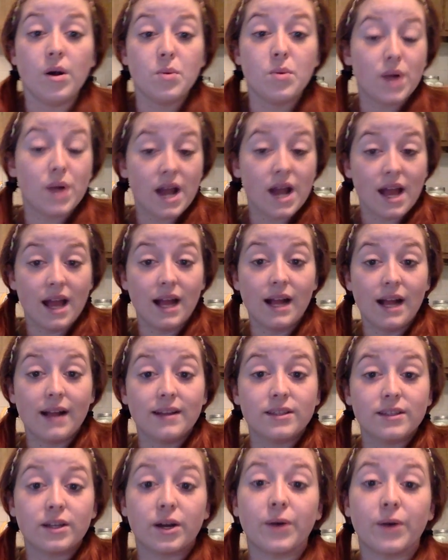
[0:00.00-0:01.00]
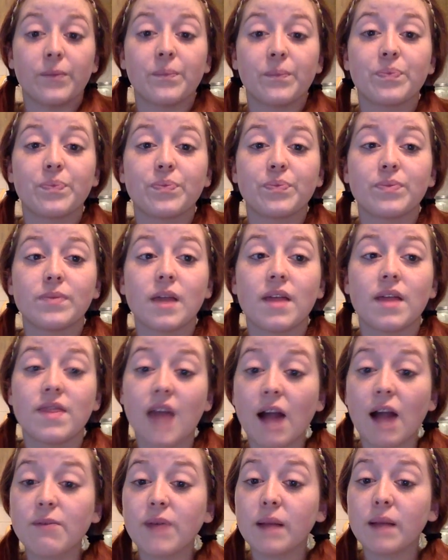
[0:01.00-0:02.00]
But so
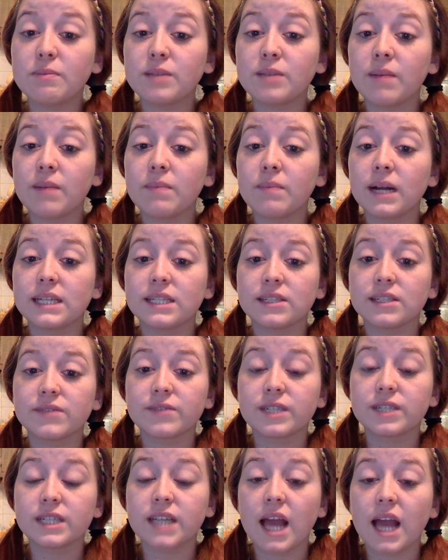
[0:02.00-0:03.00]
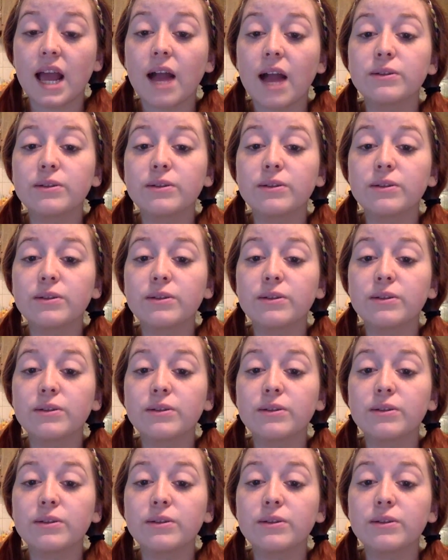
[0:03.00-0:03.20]
that wraps up my deals for today.